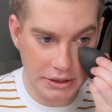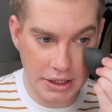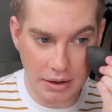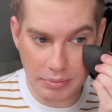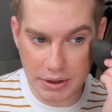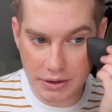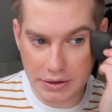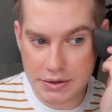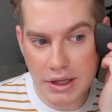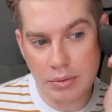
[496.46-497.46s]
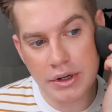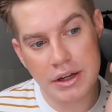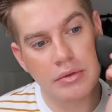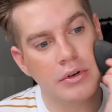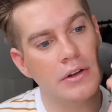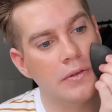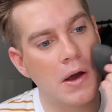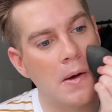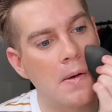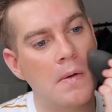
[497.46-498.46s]
tap in because that will get rid of
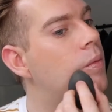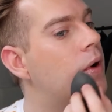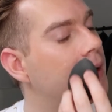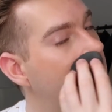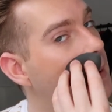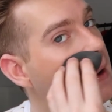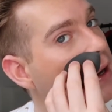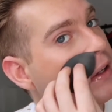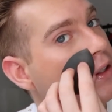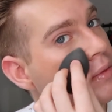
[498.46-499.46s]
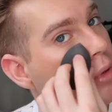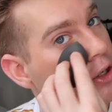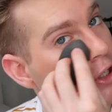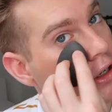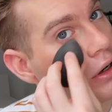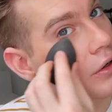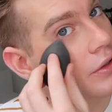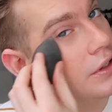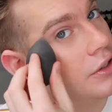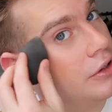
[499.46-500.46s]
our any splotchy
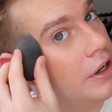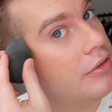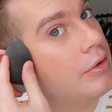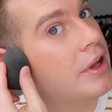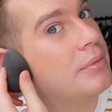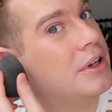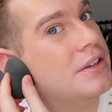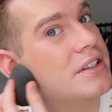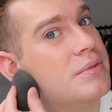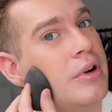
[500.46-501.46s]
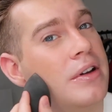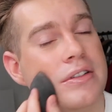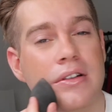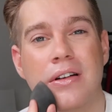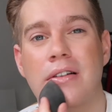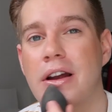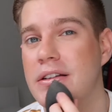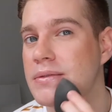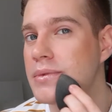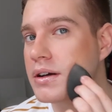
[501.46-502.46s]
glows that you get from that, because the spray is not
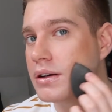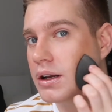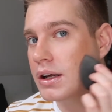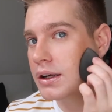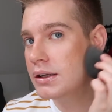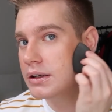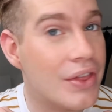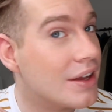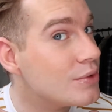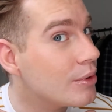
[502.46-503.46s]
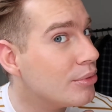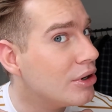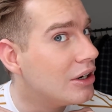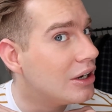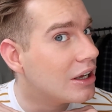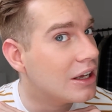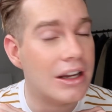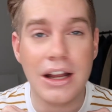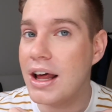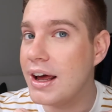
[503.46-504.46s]
great, I'm not gonna lie. That's what we're
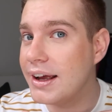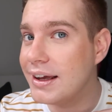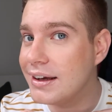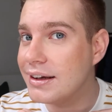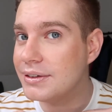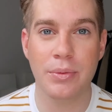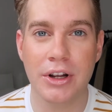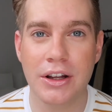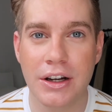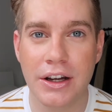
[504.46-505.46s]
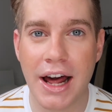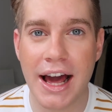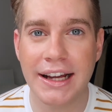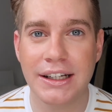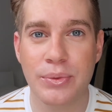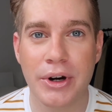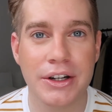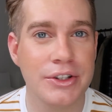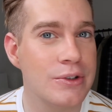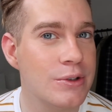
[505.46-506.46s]
looking like.
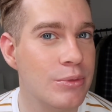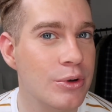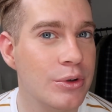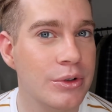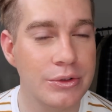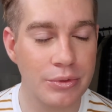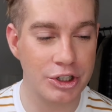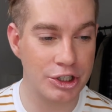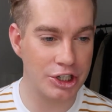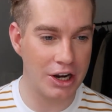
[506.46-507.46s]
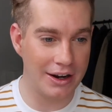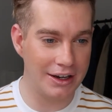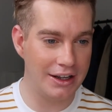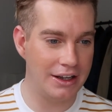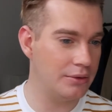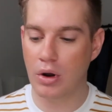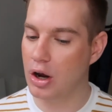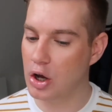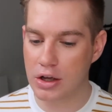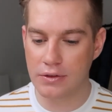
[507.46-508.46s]
We're smooth, we're shiny, we're
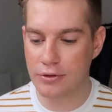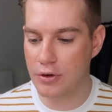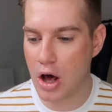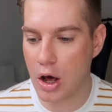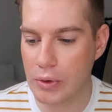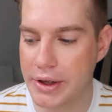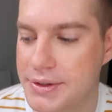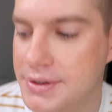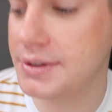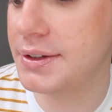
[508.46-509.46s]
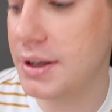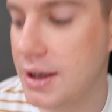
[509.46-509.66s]
looking flawless.